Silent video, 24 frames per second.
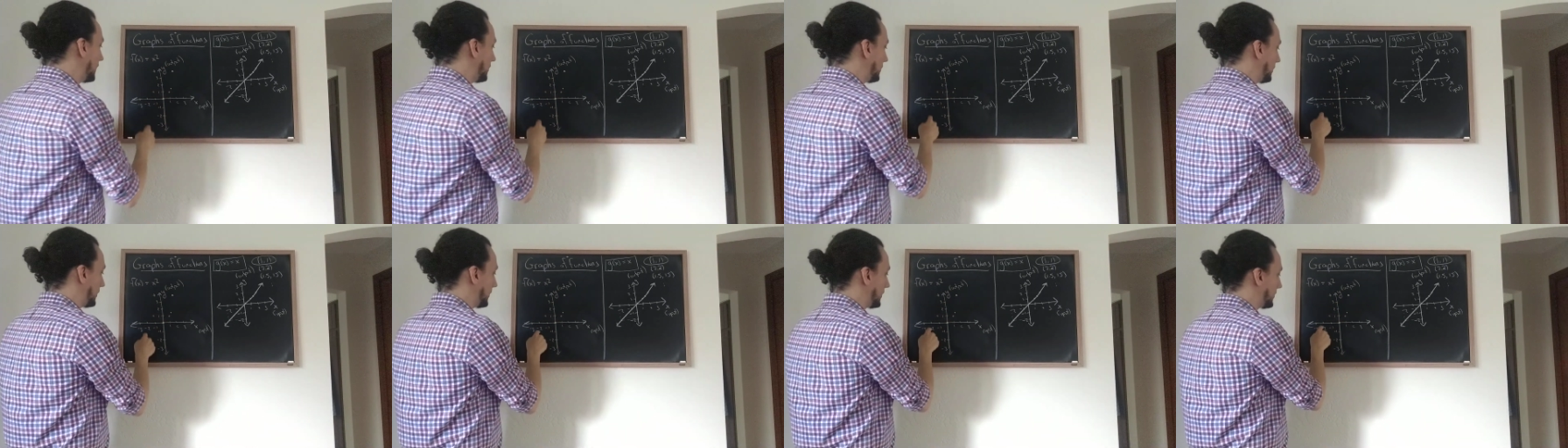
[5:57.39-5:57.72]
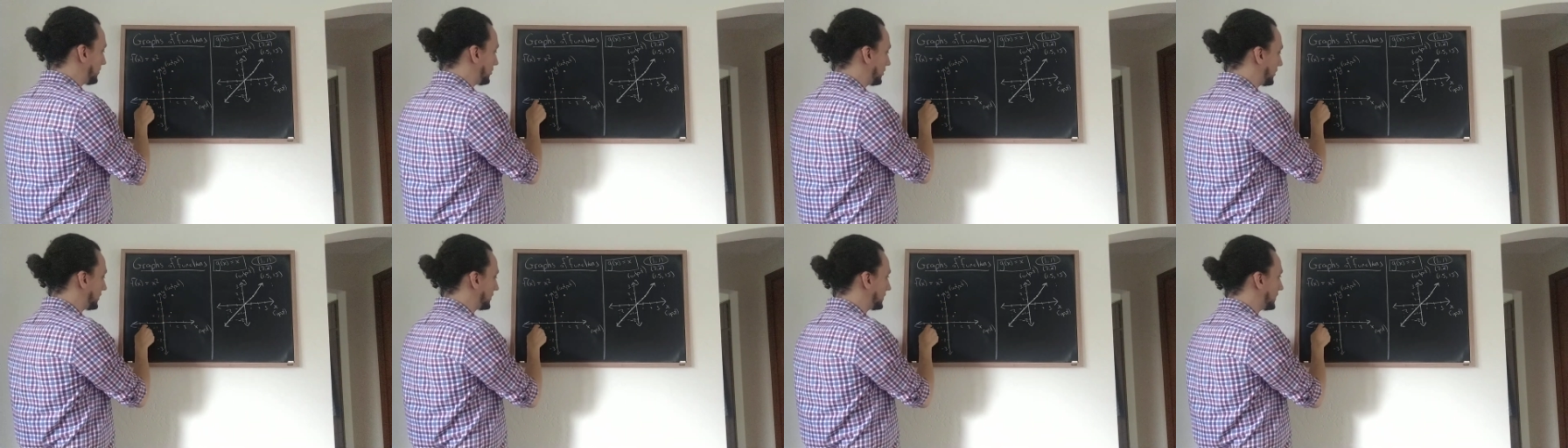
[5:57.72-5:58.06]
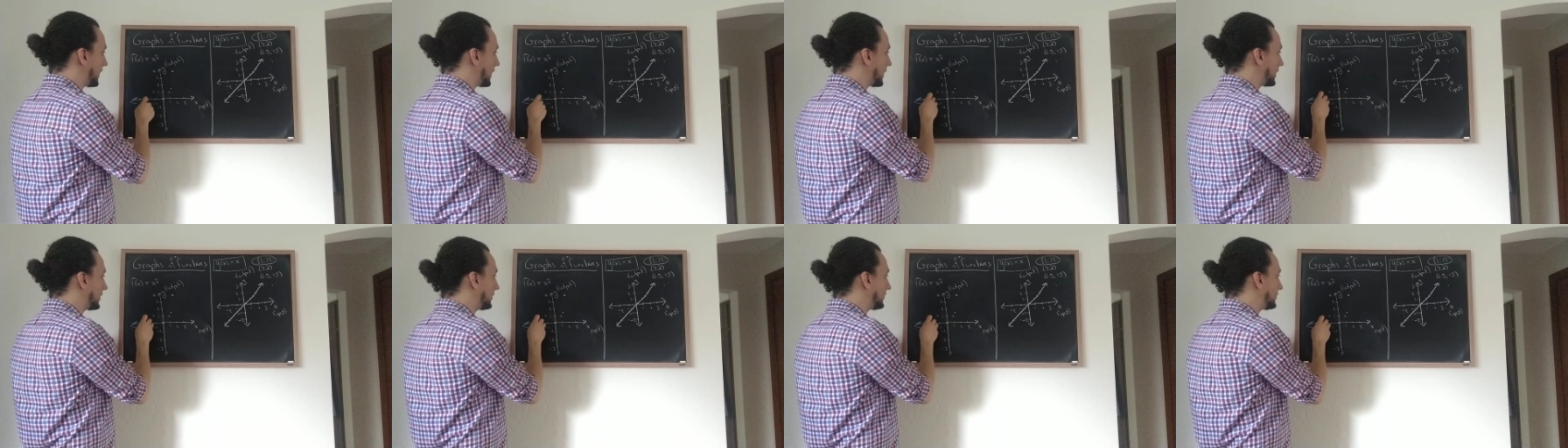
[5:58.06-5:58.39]
When the input is
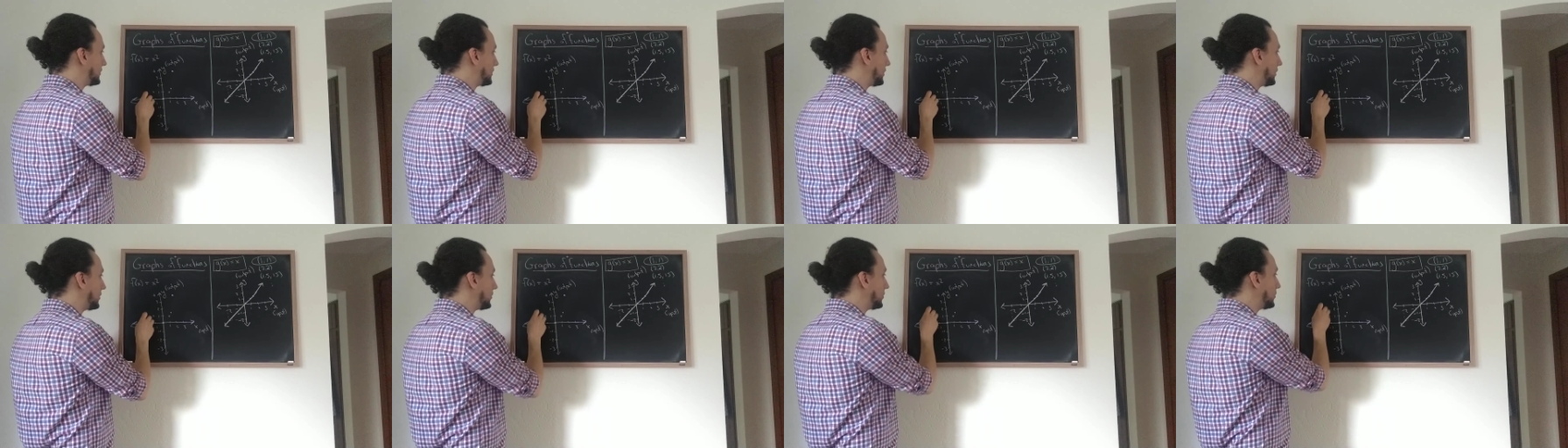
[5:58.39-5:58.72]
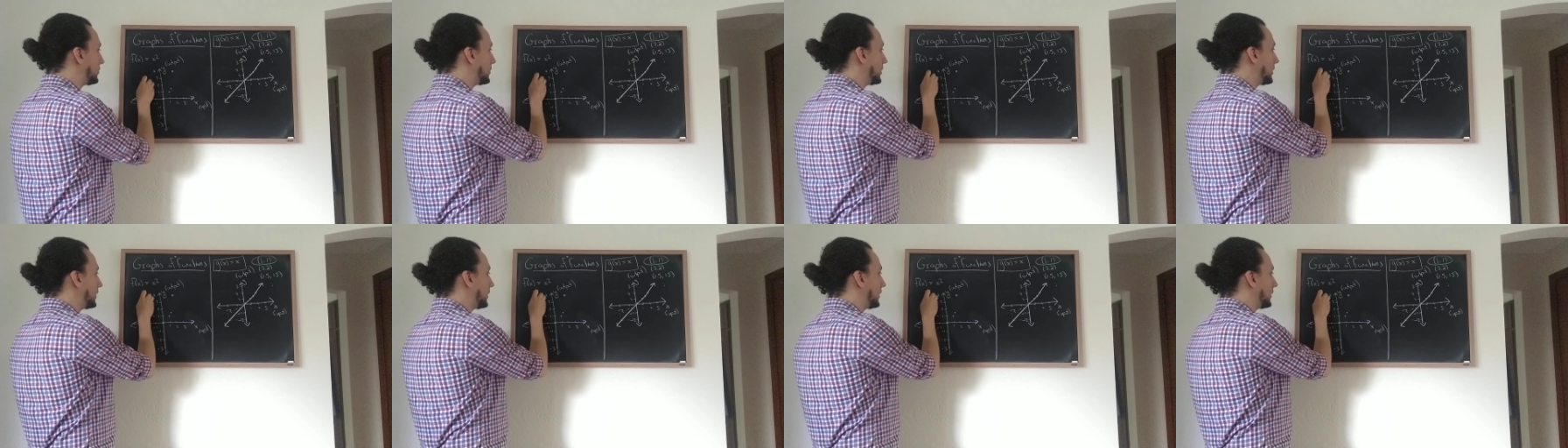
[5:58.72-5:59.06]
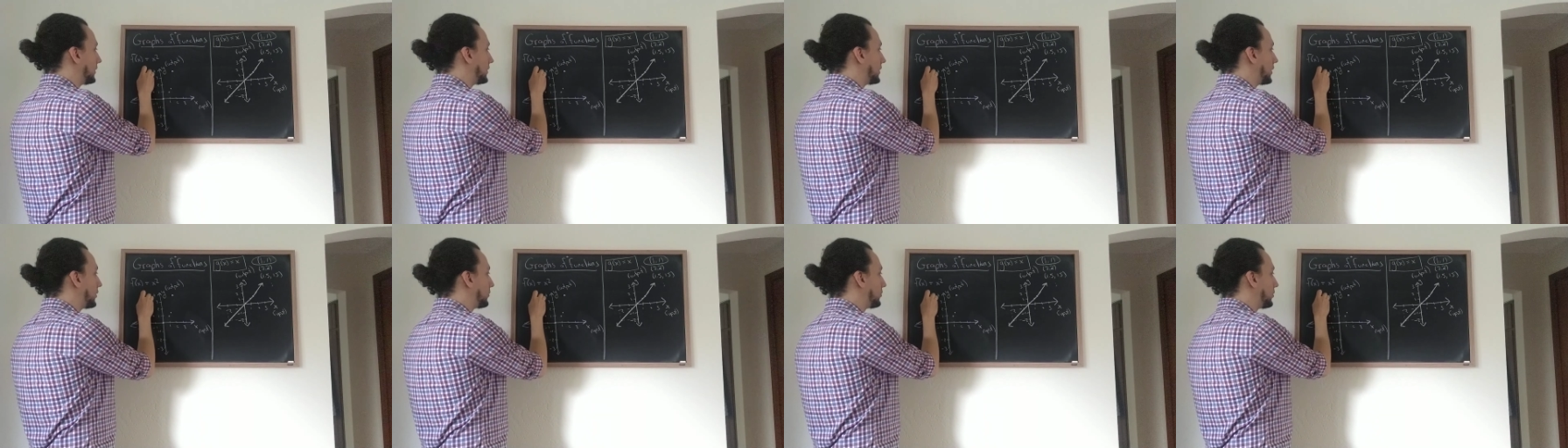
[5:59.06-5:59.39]
negative 2,
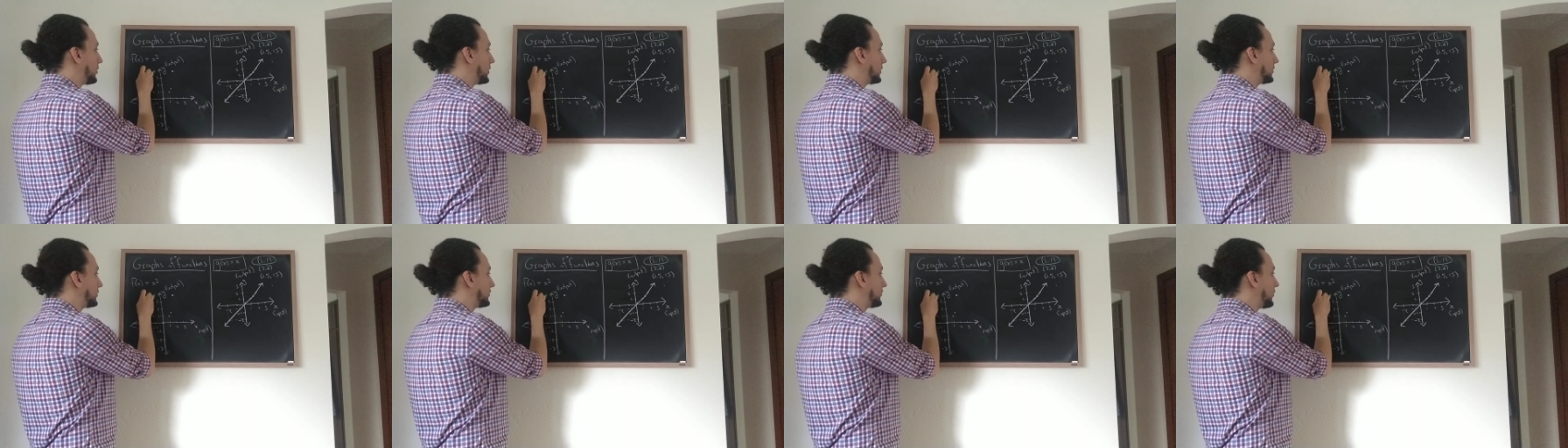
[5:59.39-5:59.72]
the output is